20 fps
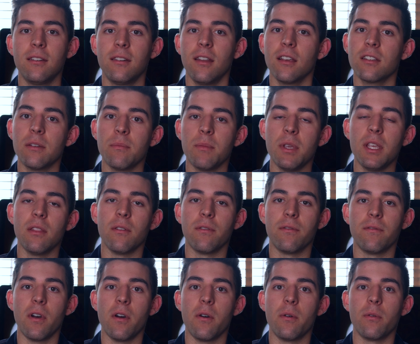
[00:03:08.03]
doesn't mean the
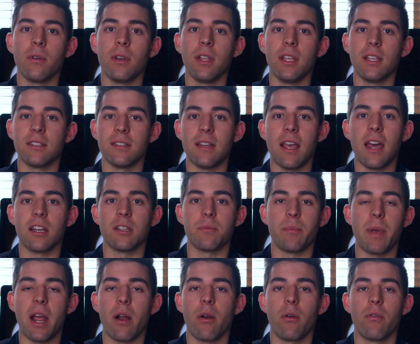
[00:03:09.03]
phone is not as
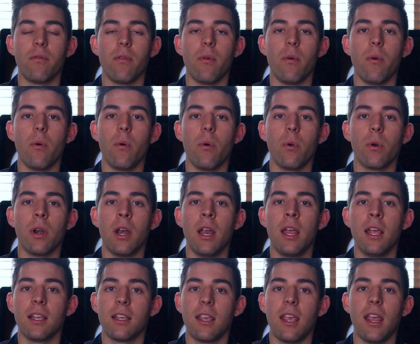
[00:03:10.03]
powerful or
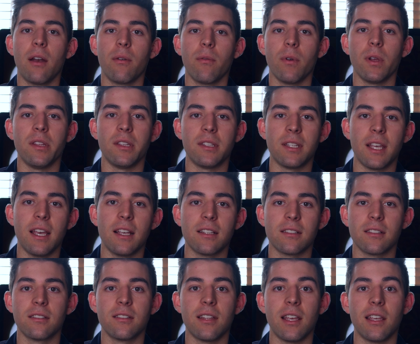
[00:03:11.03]
can't run the
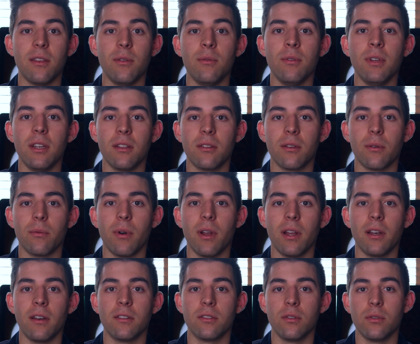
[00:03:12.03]
tasks that you need it to run.